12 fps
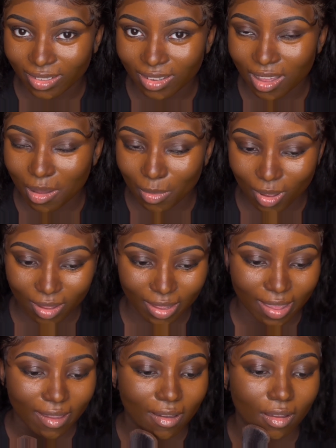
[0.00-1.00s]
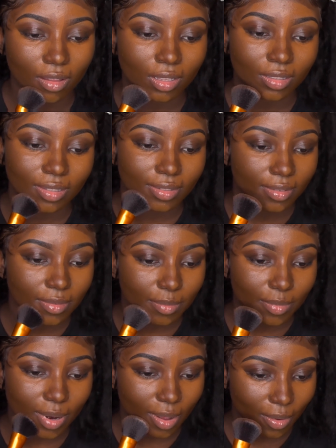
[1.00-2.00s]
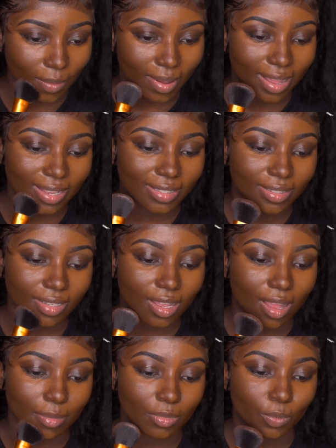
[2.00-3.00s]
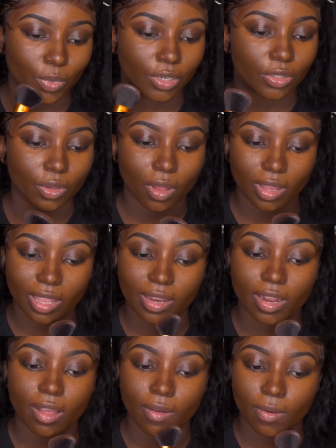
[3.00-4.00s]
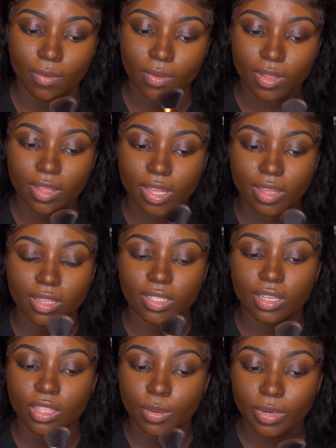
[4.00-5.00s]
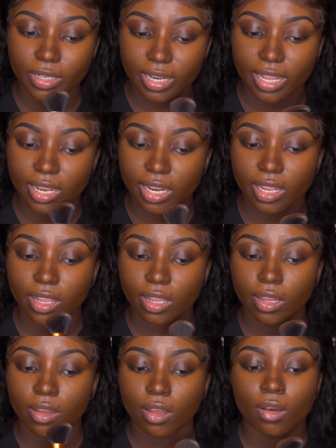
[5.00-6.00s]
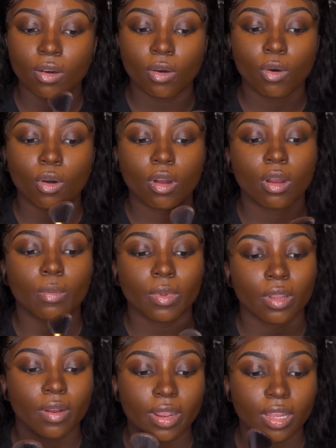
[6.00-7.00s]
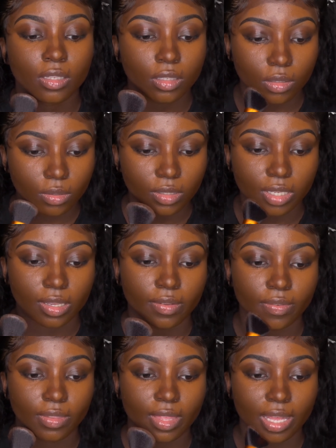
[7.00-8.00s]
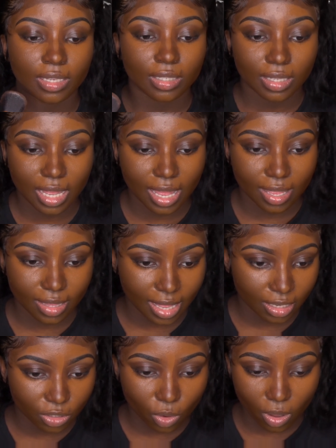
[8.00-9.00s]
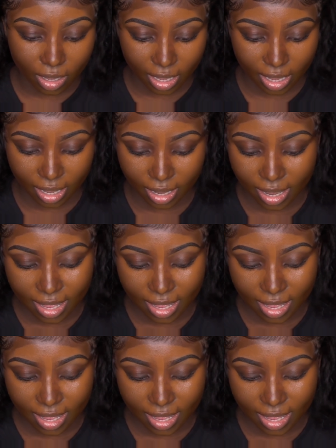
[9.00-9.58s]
Come on, girl. Bro, what? We're talking. No. It's either we're dating or we are exclusive. That's that. That talking